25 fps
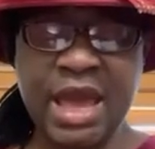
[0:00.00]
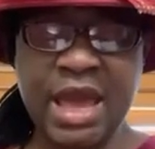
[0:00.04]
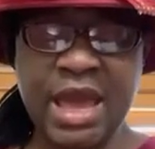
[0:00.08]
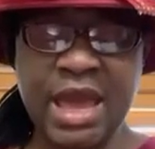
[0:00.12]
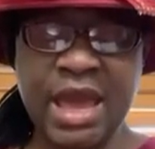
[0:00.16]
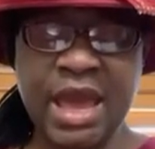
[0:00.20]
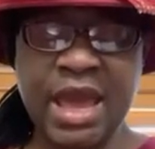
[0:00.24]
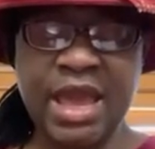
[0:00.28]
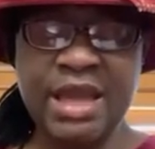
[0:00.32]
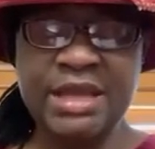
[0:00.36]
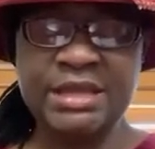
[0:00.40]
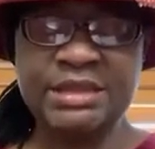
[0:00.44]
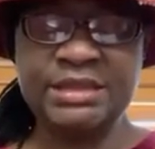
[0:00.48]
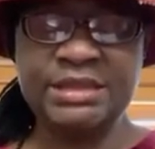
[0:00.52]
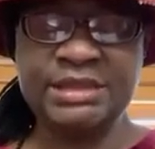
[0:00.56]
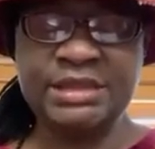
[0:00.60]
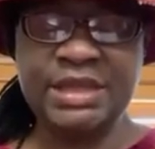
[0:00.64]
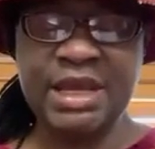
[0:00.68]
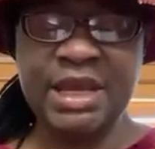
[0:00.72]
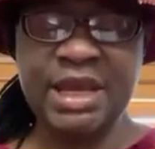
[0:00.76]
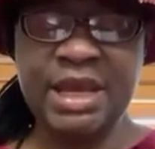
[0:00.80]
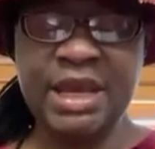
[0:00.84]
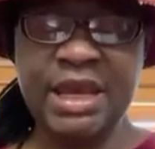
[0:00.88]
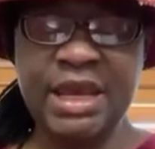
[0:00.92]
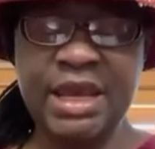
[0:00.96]
And
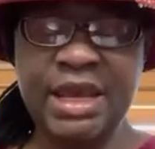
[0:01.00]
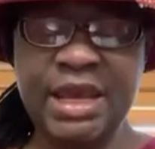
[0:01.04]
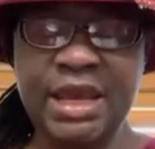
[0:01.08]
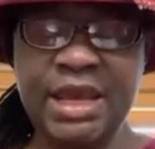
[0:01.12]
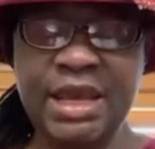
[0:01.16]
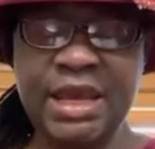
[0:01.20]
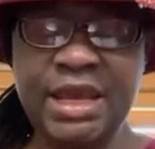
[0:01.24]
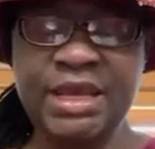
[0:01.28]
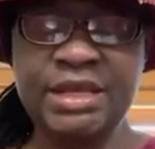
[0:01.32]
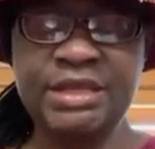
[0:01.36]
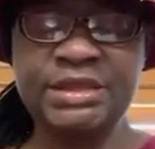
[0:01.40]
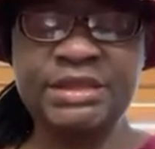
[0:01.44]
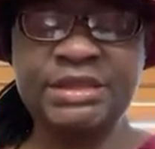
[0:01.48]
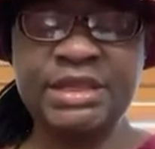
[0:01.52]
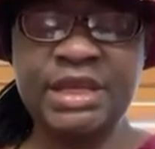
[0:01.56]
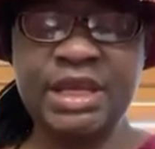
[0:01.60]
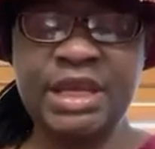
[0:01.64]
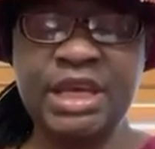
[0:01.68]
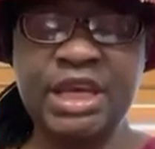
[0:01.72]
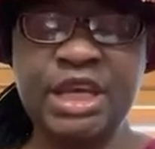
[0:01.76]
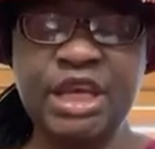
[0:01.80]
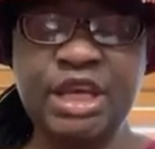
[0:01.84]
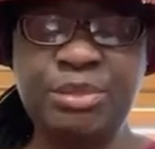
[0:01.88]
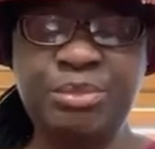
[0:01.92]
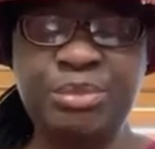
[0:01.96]
since
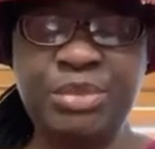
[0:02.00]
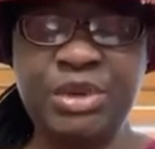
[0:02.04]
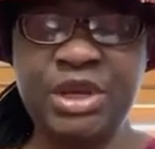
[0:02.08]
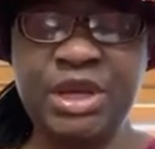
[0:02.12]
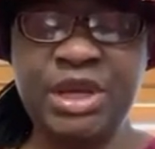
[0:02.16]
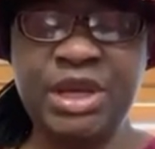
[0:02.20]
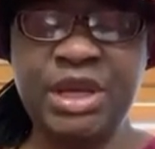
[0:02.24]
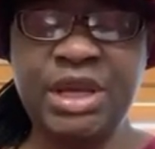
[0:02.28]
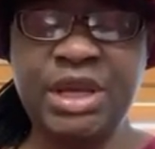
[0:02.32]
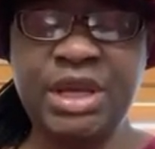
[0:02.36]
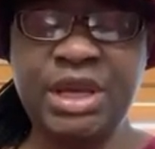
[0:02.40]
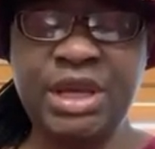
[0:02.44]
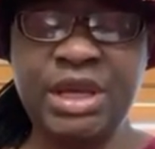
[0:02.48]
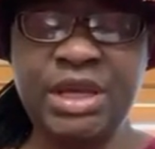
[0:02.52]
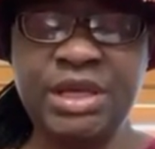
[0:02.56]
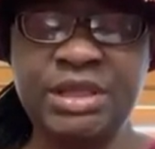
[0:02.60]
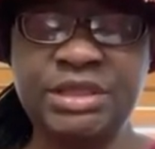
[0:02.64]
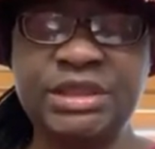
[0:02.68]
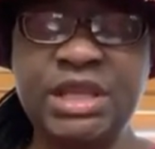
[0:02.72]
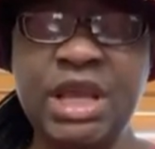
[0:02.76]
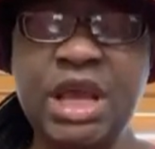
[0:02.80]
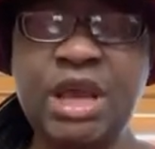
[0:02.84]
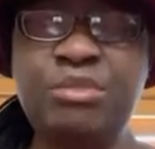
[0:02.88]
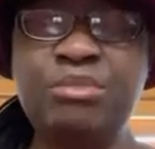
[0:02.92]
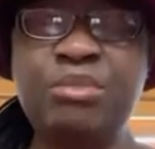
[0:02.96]
he
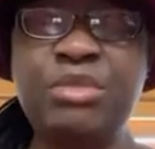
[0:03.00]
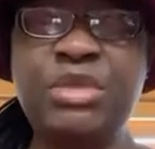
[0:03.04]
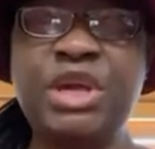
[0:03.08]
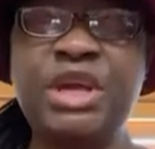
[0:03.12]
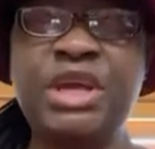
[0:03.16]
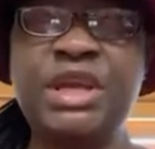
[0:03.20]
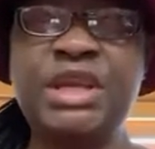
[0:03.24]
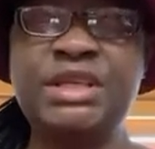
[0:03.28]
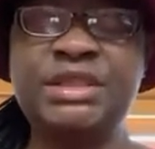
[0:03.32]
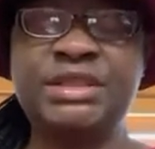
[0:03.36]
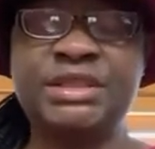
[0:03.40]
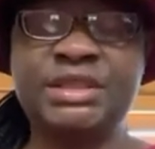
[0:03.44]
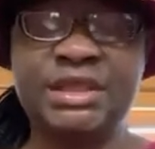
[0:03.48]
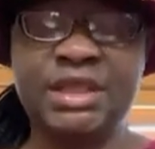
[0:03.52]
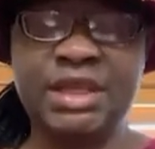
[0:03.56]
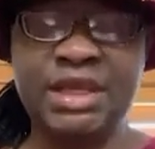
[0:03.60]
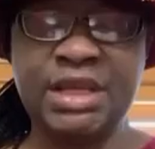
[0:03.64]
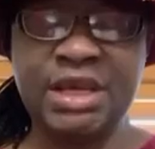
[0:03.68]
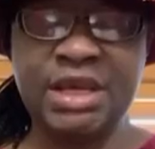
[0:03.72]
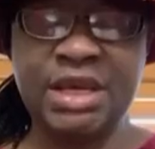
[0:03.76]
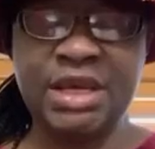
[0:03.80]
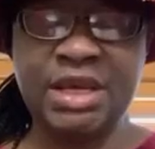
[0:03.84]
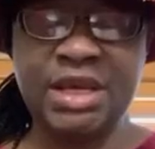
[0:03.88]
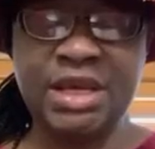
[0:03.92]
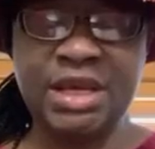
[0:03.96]
bids me
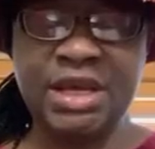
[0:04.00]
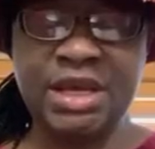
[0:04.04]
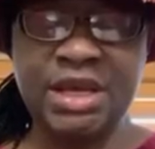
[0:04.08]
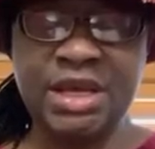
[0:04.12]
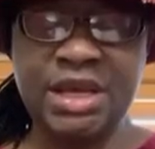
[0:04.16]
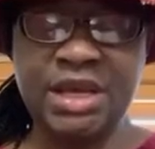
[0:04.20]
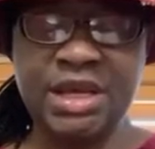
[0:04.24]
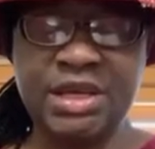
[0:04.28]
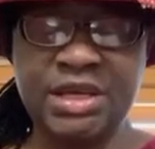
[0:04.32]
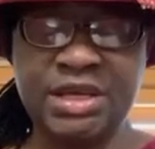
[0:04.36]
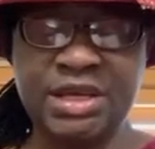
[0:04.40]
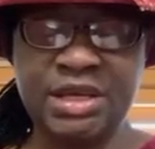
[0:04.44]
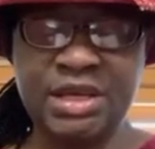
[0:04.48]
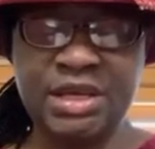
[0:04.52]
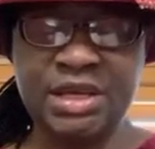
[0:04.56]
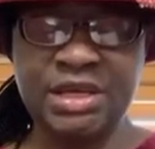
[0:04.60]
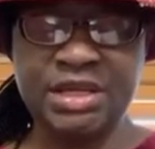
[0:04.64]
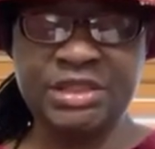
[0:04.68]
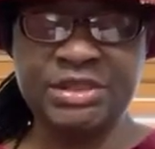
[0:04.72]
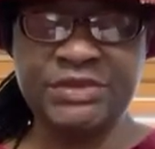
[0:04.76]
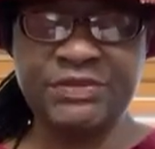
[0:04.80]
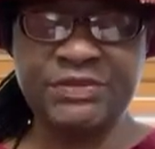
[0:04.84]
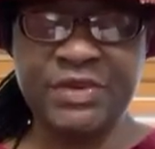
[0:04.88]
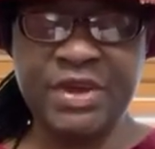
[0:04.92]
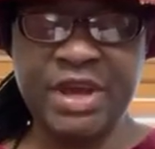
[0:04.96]
seek
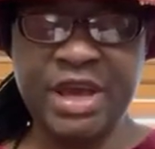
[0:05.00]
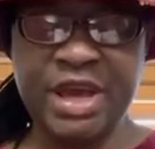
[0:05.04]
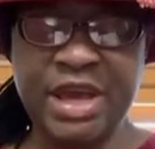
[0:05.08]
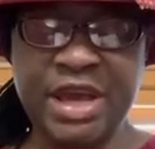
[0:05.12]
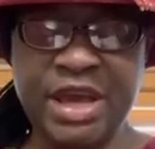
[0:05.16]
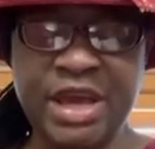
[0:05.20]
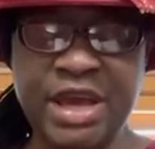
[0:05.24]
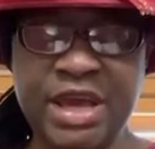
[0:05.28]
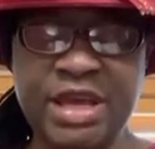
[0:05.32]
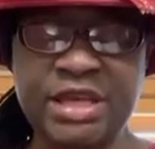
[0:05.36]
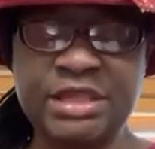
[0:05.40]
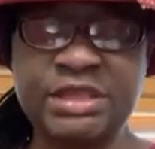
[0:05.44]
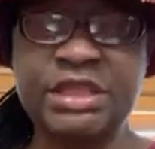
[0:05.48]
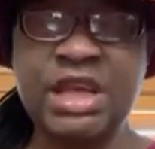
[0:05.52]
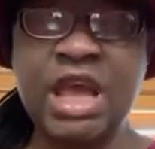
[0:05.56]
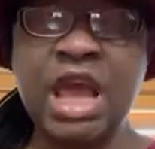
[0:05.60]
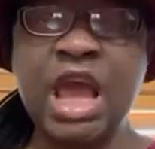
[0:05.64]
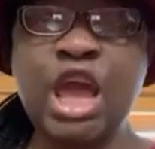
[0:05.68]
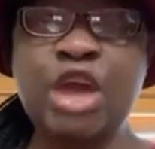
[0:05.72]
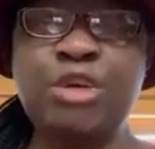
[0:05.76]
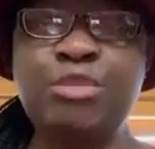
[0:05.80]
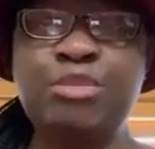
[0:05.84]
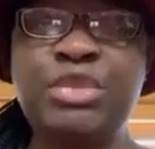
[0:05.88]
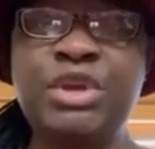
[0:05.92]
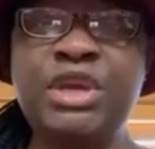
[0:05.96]
his face,
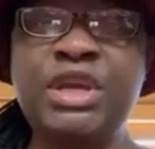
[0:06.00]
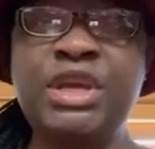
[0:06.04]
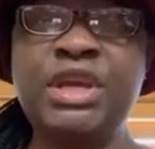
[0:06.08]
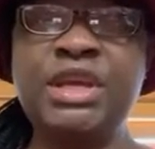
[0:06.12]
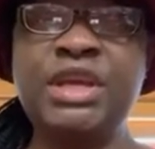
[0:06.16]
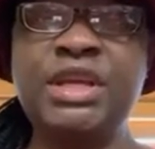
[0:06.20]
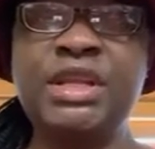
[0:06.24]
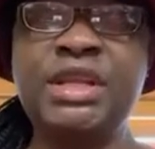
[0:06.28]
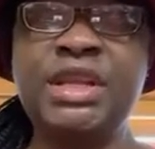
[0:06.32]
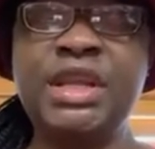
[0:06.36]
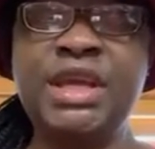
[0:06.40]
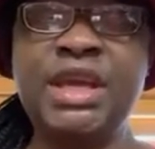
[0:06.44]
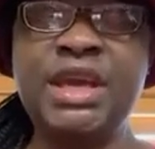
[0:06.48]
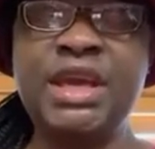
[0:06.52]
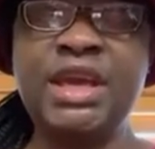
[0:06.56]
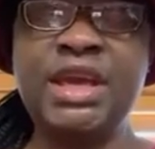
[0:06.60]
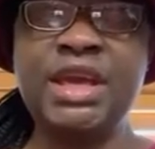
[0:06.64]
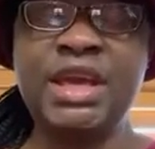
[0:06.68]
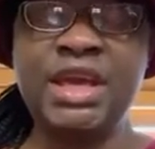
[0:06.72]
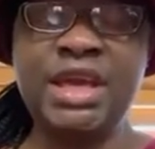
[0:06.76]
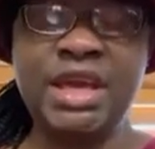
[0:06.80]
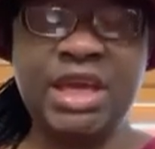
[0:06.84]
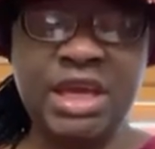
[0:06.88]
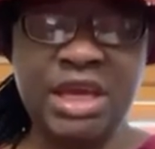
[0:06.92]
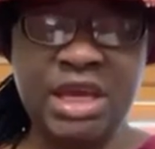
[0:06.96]

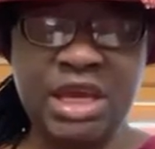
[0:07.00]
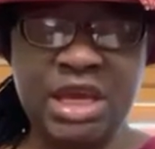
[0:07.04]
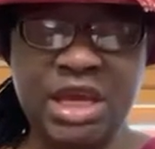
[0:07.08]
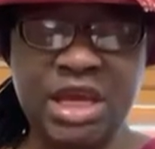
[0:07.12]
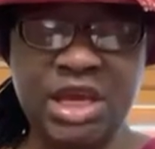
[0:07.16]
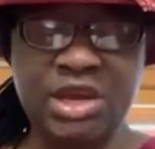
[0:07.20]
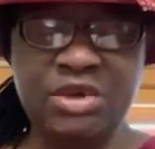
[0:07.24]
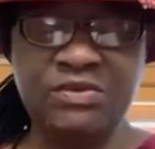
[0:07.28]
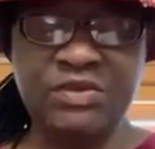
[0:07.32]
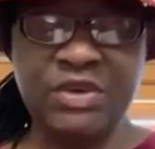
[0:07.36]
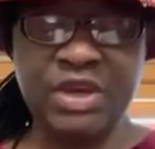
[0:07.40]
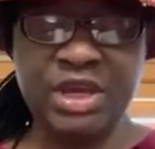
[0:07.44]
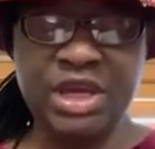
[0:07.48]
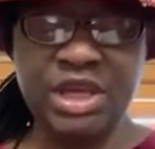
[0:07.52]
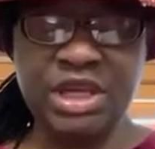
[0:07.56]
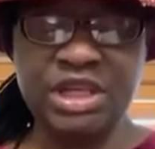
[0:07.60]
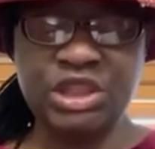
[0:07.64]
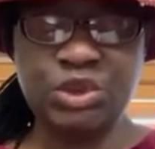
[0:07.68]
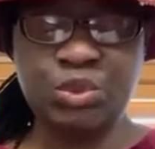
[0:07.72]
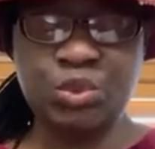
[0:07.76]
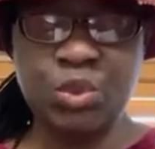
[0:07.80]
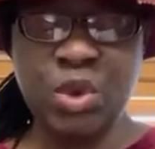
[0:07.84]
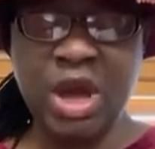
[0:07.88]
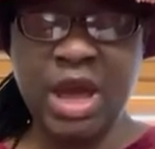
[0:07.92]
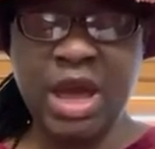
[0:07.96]
believe
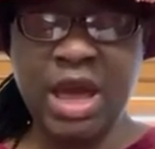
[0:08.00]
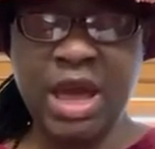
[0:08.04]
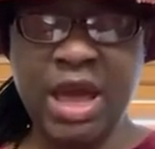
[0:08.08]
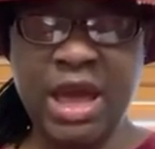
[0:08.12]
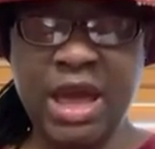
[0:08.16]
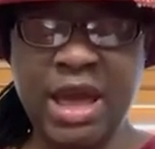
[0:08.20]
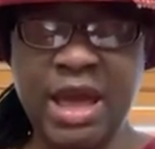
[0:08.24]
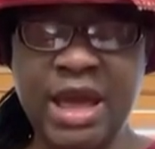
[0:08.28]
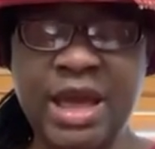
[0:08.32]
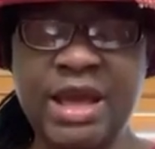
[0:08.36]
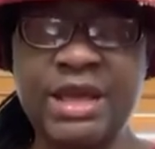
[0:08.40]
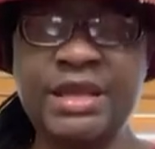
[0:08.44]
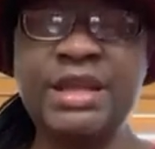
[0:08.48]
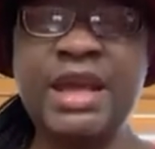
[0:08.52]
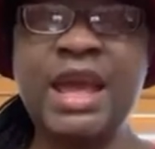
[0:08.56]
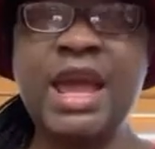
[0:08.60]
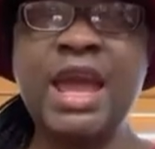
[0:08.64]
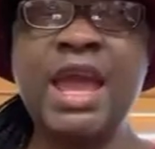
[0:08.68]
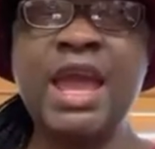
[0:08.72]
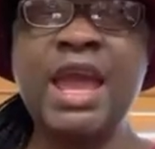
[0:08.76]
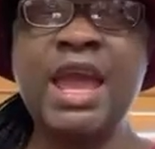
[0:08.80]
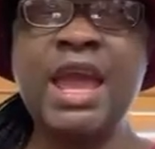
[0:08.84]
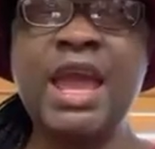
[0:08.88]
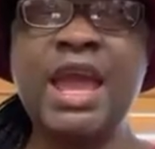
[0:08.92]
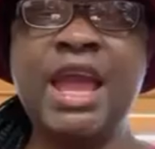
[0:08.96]
his word
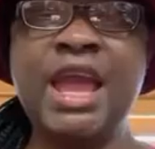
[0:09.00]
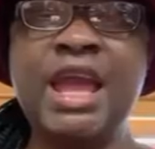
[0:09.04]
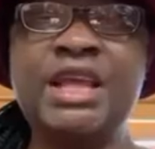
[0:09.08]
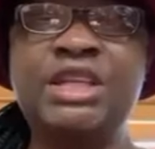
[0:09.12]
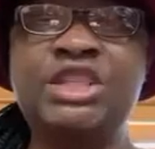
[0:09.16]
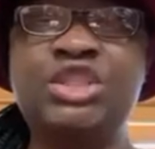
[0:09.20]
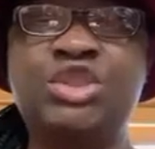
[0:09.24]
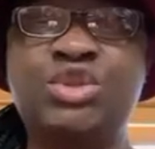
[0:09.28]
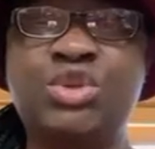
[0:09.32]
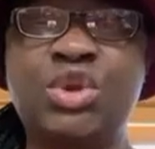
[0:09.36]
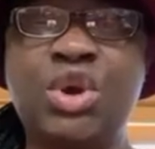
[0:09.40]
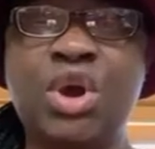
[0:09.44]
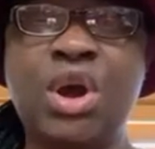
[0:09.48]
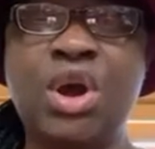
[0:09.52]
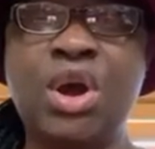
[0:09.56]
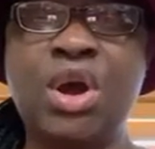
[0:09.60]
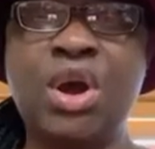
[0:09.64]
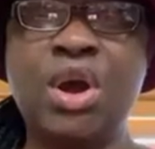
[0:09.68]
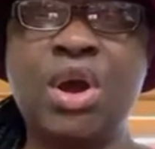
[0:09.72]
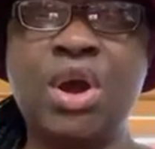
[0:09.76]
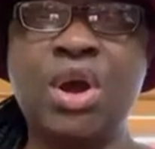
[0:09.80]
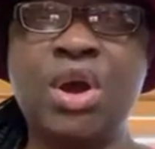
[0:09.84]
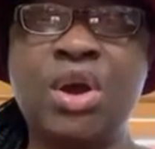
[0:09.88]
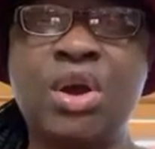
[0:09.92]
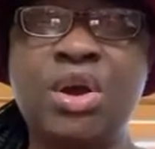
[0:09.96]
and
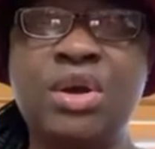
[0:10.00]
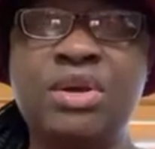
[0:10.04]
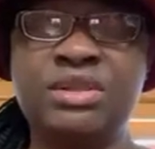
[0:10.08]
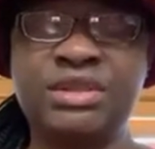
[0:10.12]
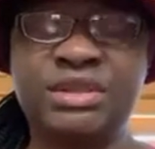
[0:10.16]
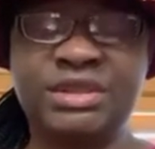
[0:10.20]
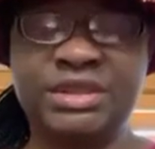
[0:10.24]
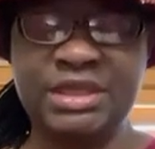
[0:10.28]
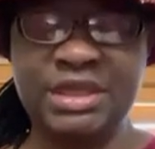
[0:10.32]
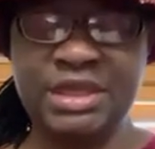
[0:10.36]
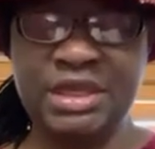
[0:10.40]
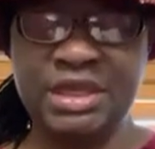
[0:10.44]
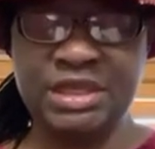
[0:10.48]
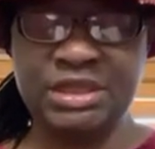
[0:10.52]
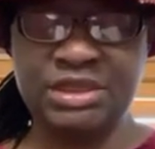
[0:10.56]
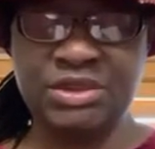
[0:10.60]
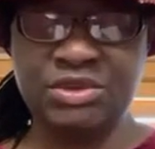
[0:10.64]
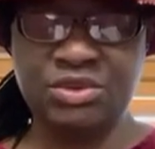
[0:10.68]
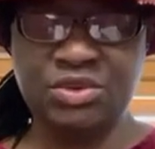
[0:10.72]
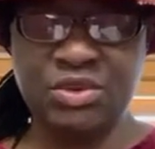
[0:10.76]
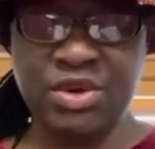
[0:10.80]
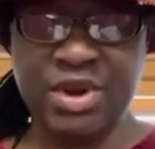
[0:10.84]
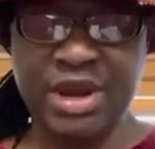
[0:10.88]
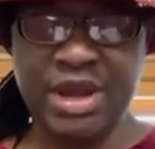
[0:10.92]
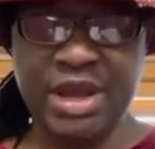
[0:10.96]
trust his
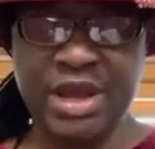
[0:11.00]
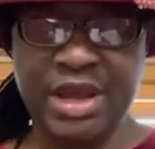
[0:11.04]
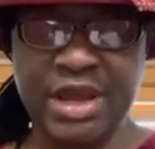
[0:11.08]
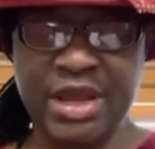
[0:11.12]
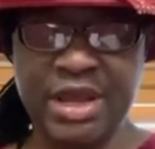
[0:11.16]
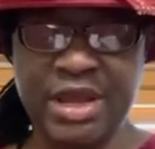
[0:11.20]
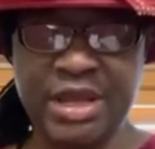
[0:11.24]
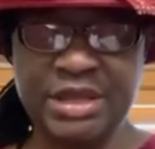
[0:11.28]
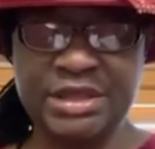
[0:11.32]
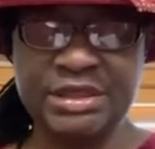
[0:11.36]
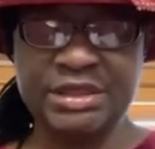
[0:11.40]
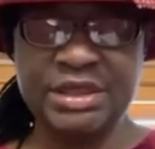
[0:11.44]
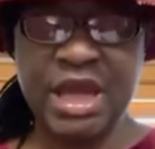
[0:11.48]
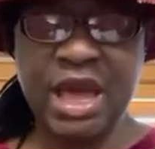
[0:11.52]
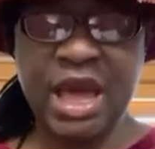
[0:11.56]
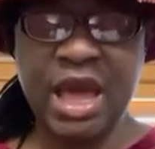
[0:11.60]
grace,